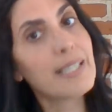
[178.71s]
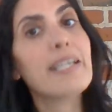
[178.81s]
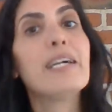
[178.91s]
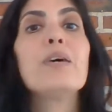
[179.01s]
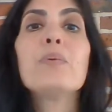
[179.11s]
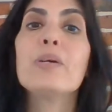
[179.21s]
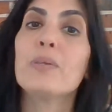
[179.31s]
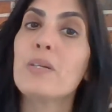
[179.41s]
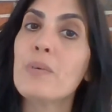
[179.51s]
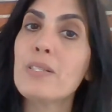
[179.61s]
Now, we
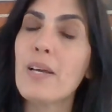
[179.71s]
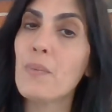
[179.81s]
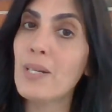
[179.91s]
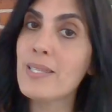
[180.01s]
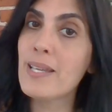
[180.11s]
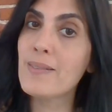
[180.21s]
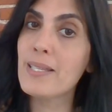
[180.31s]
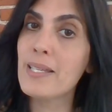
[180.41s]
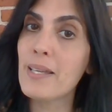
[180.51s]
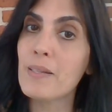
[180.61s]
only worked on one sound
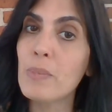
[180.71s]
together,